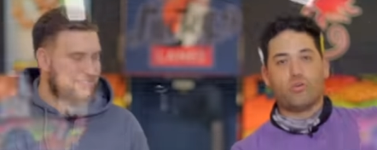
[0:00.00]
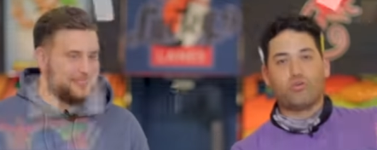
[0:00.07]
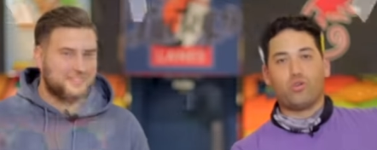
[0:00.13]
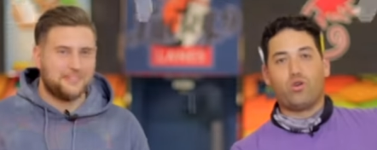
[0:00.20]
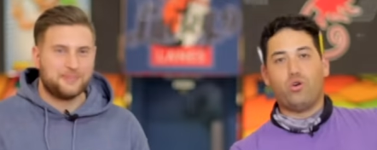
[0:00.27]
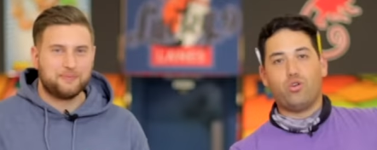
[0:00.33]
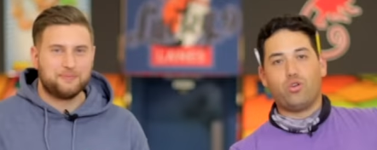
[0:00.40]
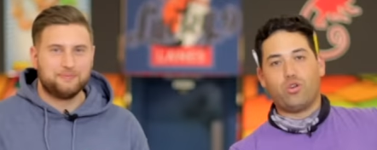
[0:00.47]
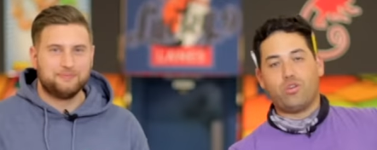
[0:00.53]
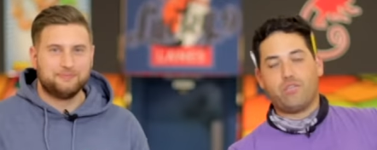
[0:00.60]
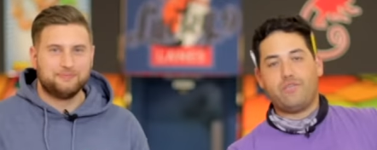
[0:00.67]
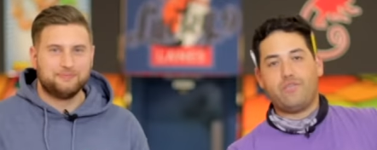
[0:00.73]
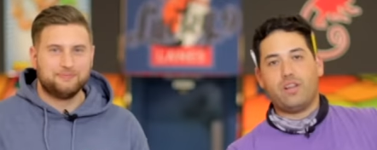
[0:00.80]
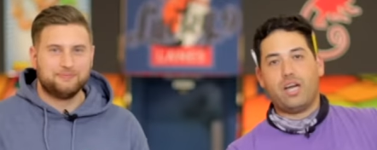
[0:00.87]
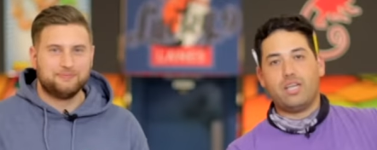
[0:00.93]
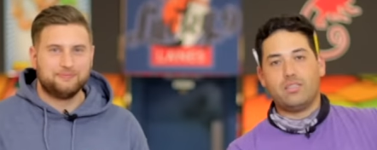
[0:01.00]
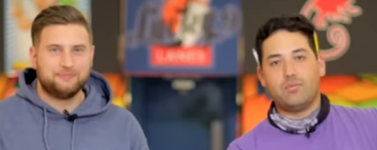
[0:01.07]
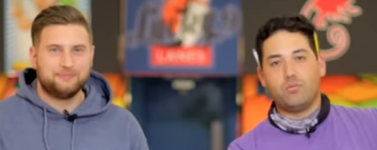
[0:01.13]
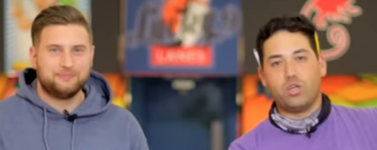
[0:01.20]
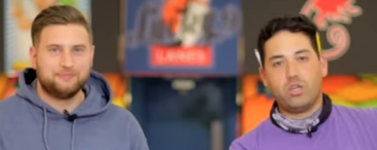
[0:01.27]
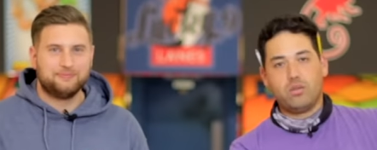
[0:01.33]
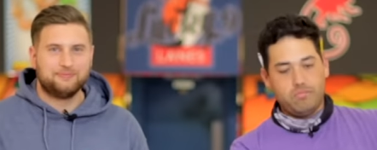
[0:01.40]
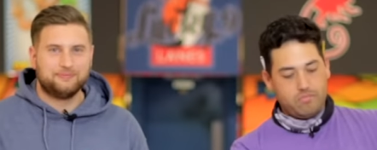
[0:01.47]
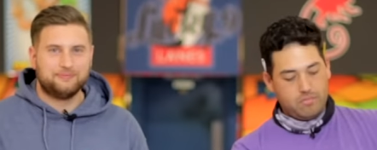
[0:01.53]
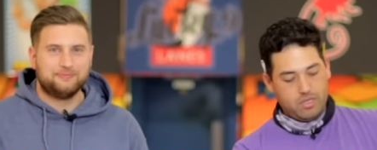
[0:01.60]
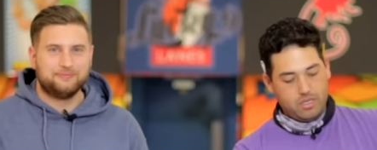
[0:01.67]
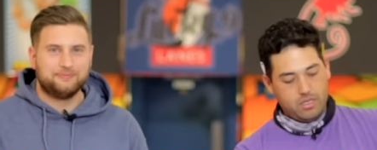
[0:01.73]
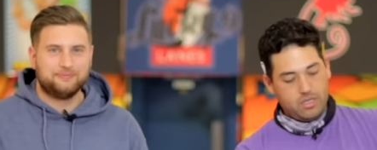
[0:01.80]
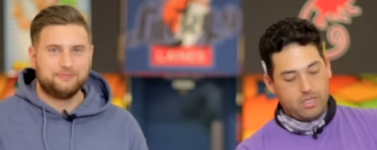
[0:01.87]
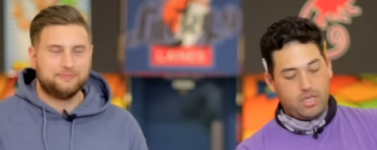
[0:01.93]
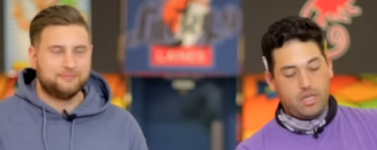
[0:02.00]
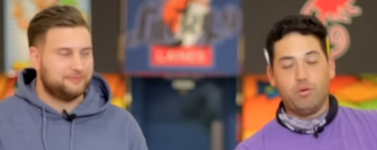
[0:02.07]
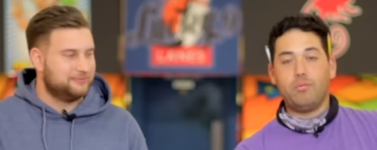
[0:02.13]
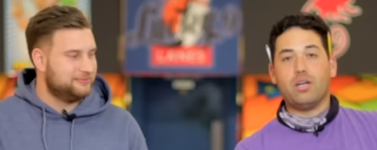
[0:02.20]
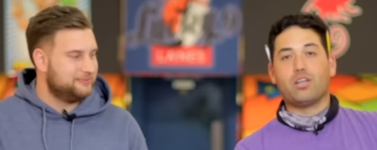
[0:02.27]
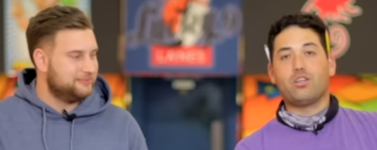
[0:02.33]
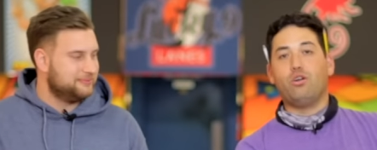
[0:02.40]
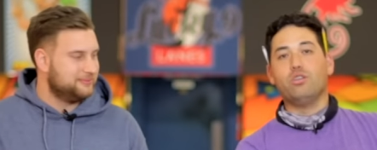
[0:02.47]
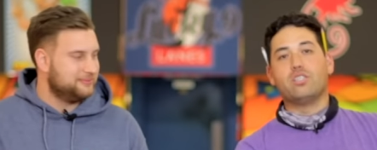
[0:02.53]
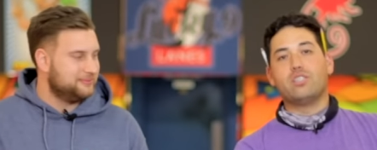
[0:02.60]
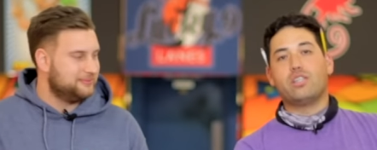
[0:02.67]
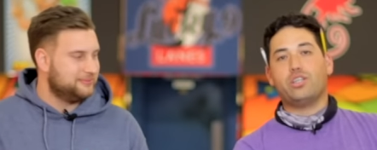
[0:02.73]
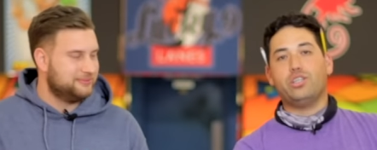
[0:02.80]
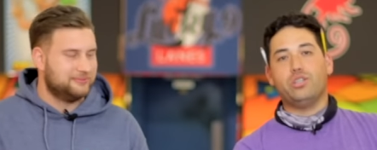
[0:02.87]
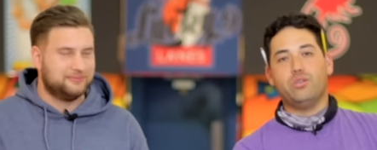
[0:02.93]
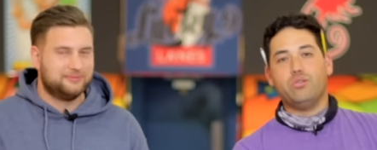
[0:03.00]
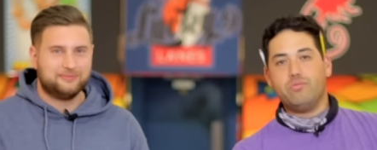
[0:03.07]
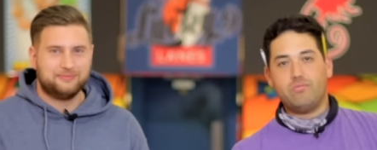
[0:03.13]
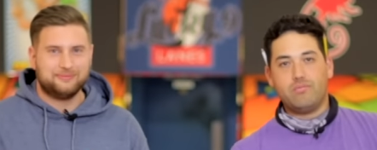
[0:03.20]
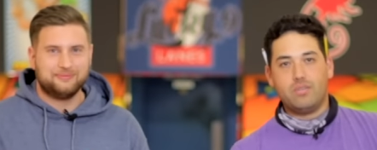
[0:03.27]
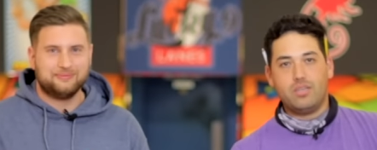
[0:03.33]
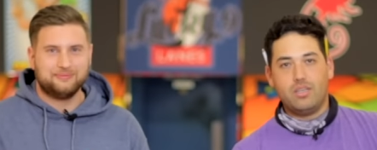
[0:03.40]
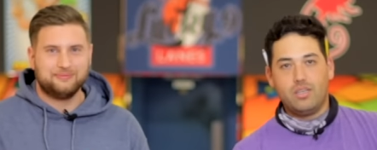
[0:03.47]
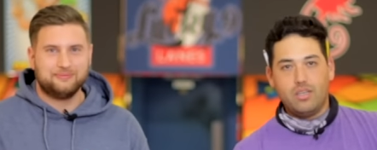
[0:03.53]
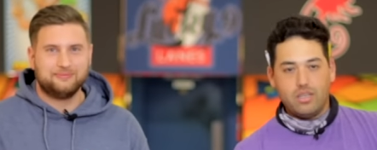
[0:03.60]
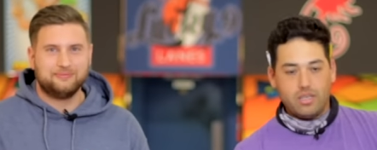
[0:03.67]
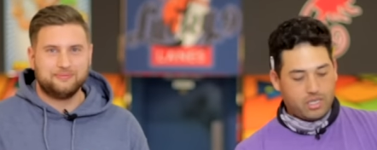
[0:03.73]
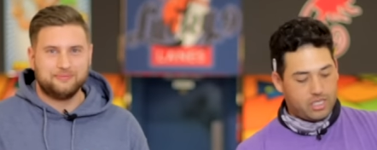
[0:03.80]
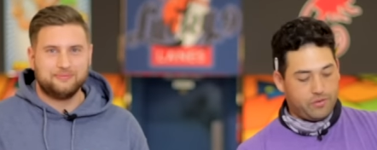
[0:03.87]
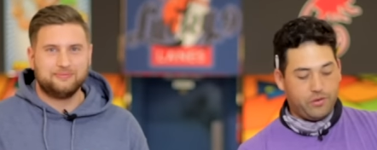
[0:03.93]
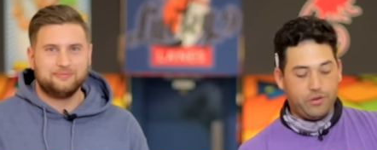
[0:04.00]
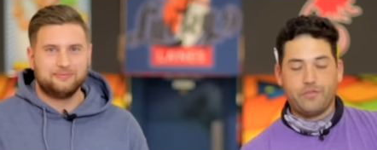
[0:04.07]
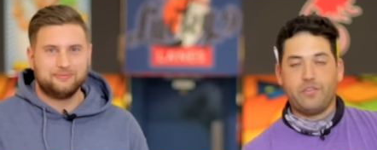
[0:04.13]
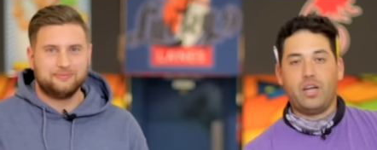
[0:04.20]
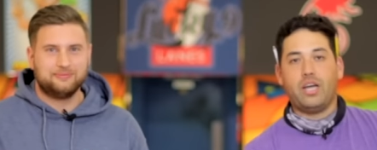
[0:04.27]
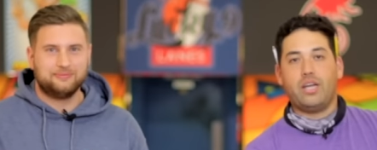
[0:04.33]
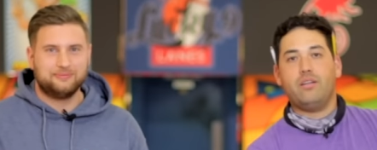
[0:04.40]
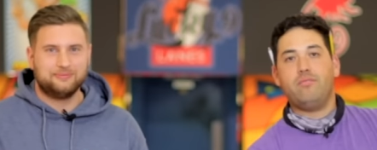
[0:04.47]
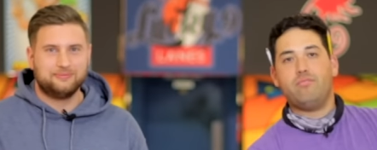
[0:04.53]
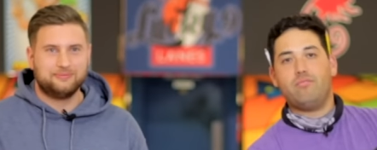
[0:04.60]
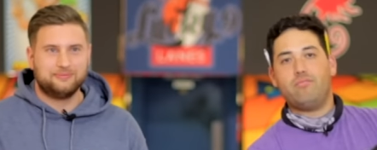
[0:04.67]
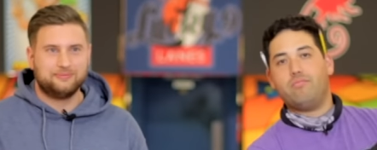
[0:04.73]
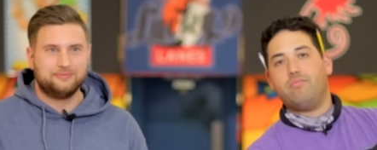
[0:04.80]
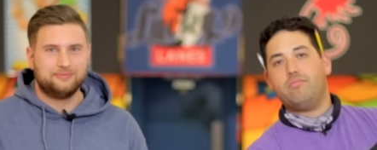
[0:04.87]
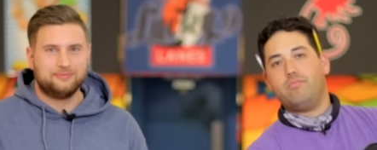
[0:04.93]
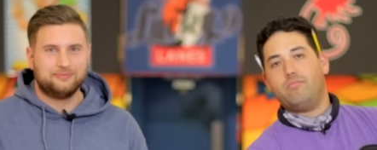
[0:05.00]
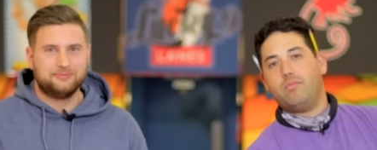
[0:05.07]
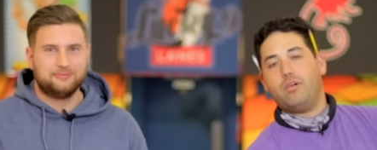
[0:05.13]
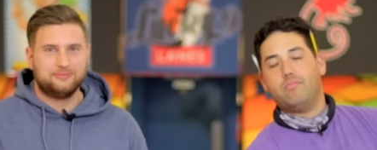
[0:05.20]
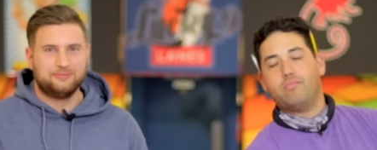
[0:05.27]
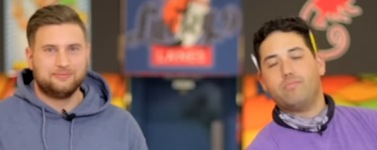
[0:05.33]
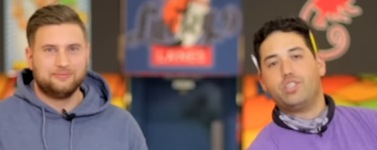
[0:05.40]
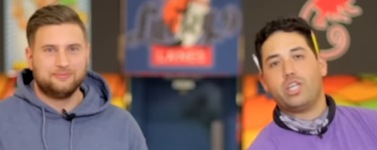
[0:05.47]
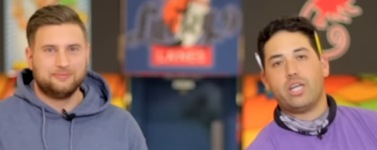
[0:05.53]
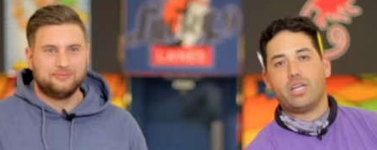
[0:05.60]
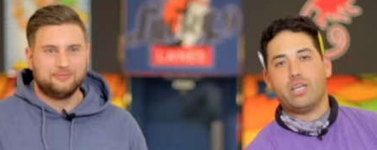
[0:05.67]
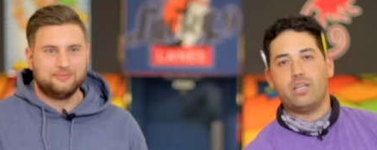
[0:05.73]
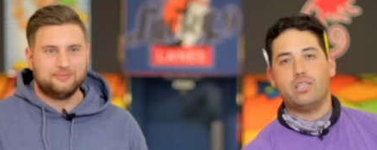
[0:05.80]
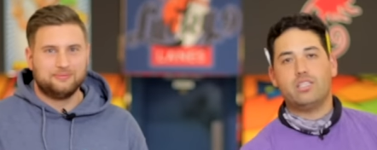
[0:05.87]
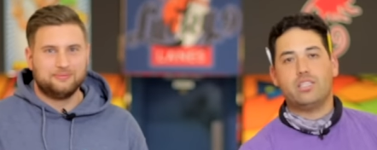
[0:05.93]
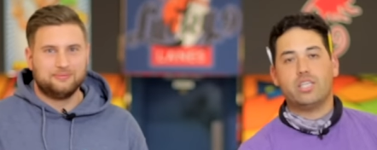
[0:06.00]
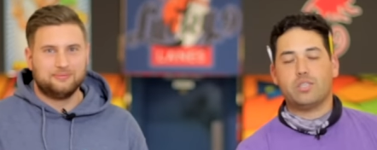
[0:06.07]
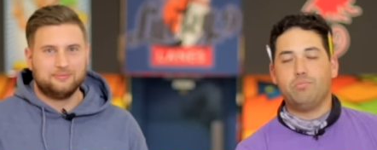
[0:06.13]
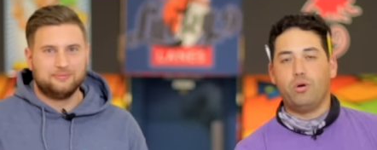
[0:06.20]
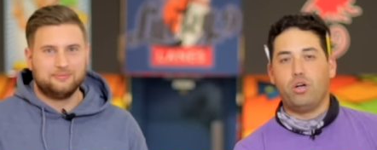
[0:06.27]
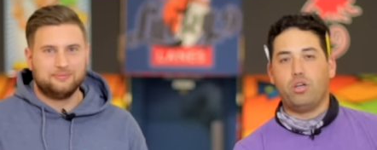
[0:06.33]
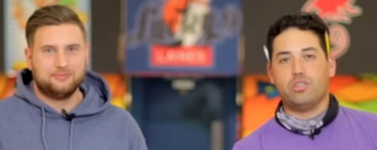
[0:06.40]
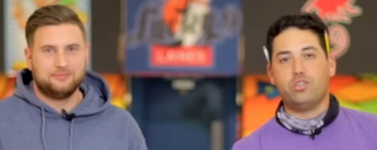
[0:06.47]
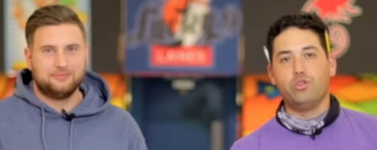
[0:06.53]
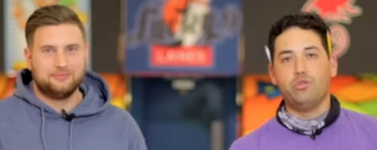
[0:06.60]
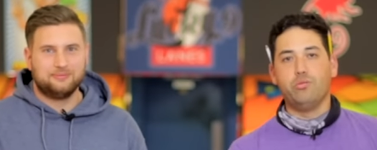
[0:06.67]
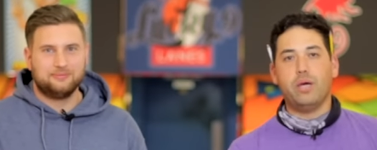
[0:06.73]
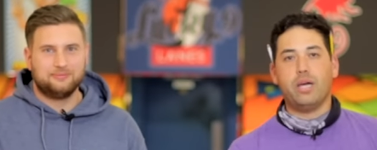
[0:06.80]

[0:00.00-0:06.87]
Speaker 1: on the road or fly somewhere, put my clothes in there too. Because if you're flying, I'm checking in six balls, two